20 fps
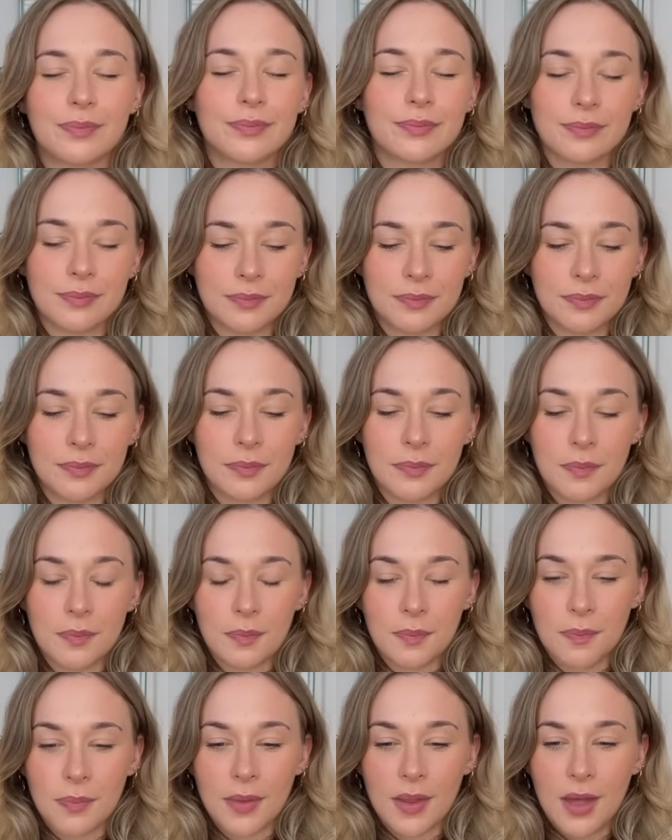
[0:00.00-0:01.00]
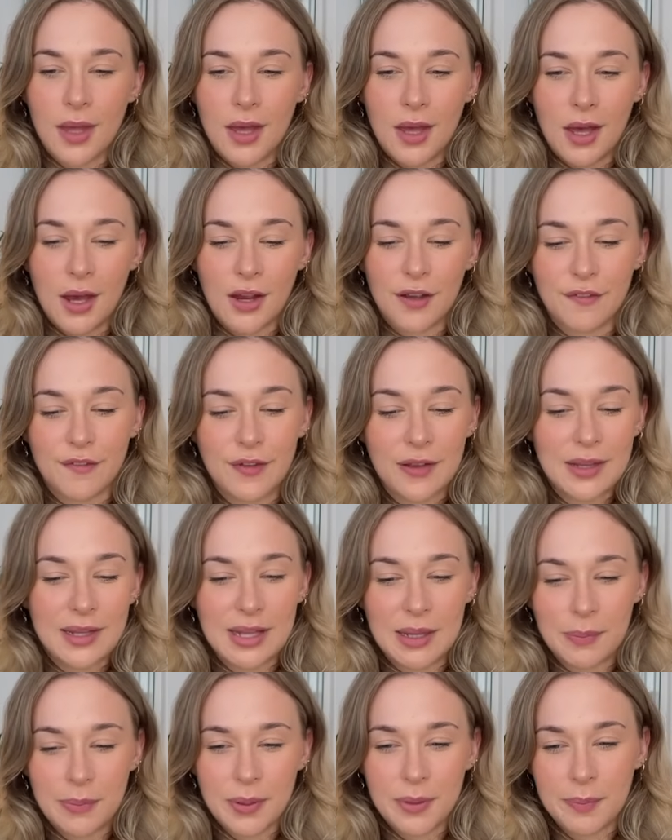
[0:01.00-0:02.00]
All right, for
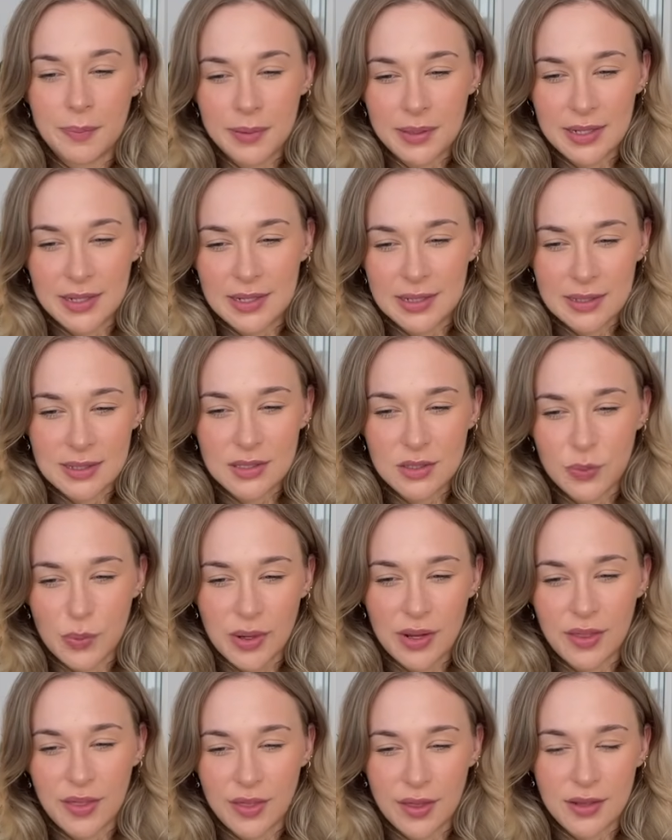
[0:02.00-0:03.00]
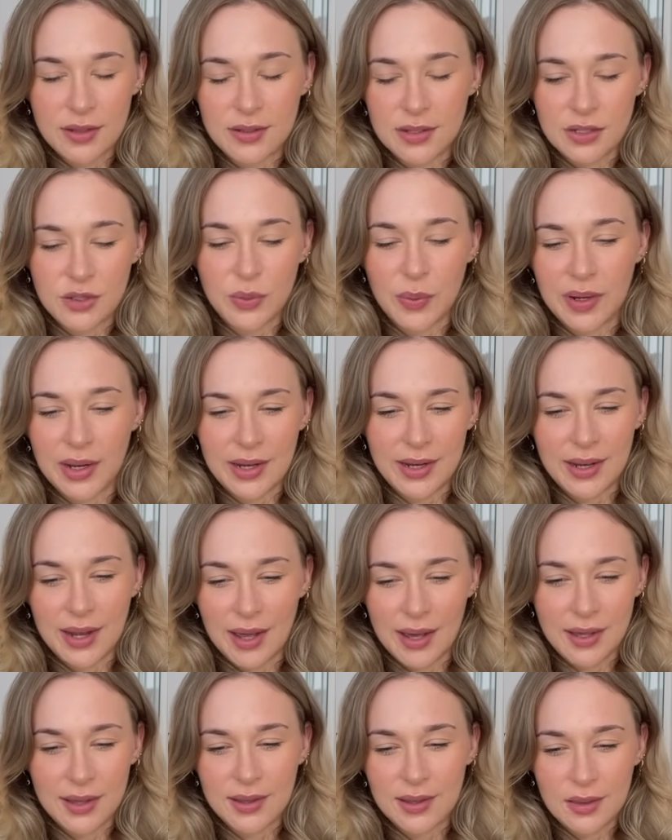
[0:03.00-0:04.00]
Libra, please, twenty-third to
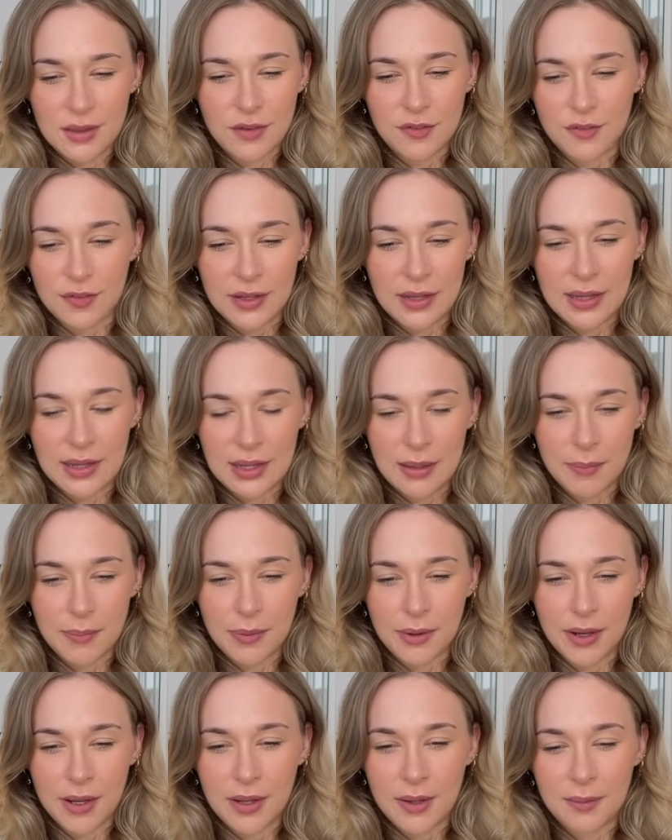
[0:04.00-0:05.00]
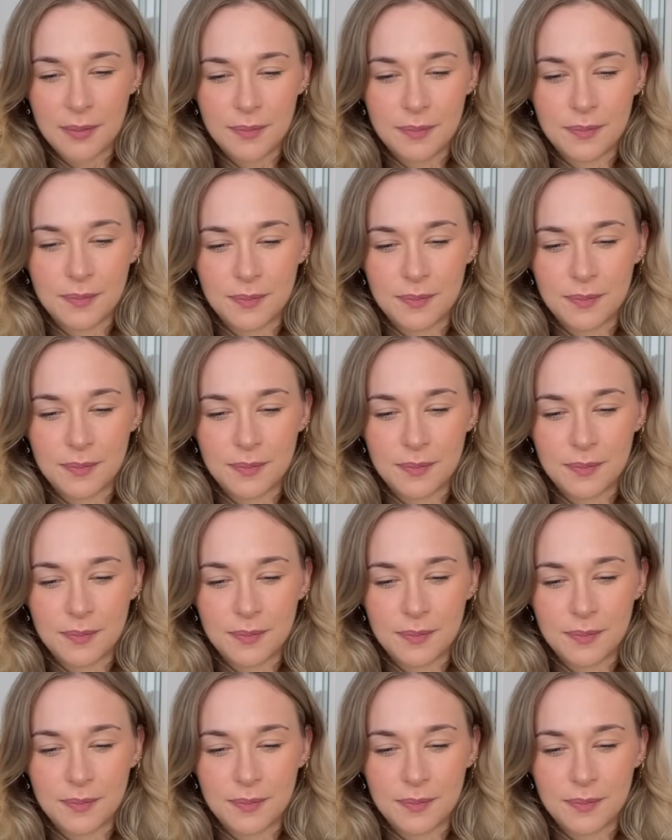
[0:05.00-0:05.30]
twenty-ninth for Libra.